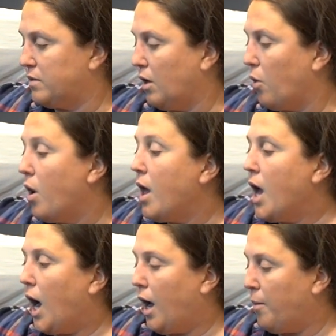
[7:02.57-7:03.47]
So
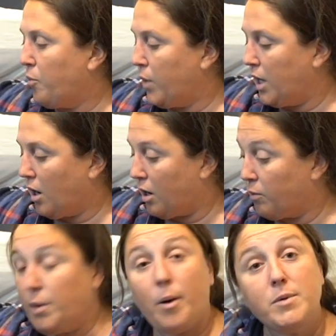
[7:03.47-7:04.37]
we are
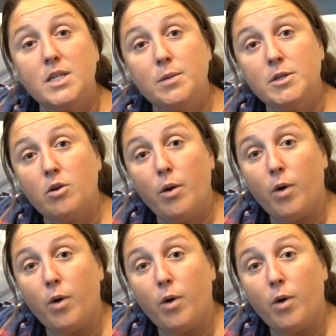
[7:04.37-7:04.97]
repurposing them as gray